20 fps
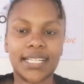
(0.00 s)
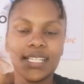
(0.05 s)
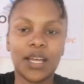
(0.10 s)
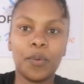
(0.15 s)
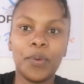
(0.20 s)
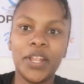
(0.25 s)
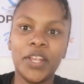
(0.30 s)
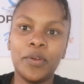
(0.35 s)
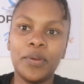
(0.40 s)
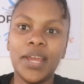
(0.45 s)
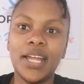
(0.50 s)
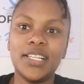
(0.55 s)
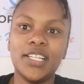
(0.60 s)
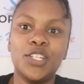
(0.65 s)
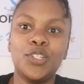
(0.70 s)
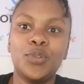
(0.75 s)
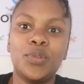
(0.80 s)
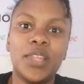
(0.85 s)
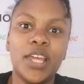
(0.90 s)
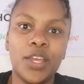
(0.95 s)
later when you
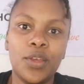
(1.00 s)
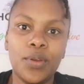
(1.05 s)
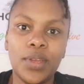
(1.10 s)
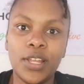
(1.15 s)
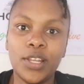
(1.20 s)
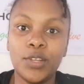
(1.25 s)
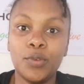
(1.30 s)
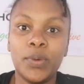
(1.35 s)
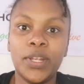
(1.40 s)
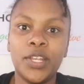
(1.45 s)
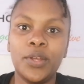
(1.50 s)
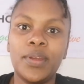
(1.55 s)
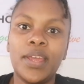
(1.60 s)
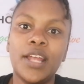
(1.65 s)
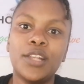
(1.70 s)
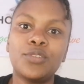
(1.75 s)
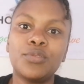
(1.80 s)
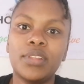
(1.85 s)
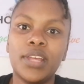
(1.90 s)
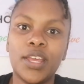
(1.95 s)
get
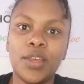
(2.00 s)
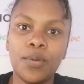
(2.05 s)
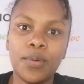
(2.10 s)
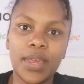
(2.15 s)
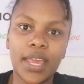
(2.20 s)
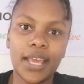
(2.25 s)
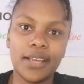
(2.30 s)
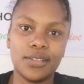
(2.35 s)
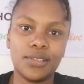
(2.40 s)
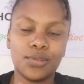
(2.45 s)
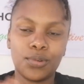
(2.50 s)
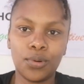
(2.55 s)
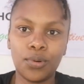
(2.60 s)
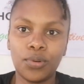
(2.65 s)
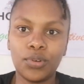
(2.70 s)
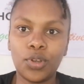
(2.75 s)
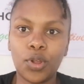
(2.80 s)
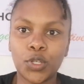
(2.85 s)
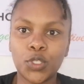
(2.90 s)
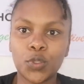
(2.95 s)
to the UK.
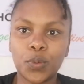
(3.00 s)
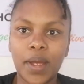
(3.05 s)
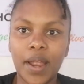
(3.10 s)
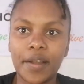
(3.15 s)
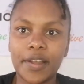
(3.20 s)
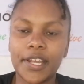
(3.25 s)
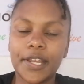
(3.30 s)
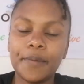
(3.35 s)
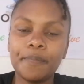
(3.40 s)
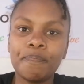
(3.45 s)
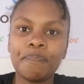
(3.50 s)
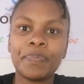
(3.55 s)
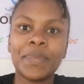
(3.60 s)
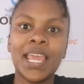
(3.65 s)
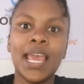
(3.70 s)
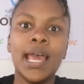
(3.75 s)
So don't worry.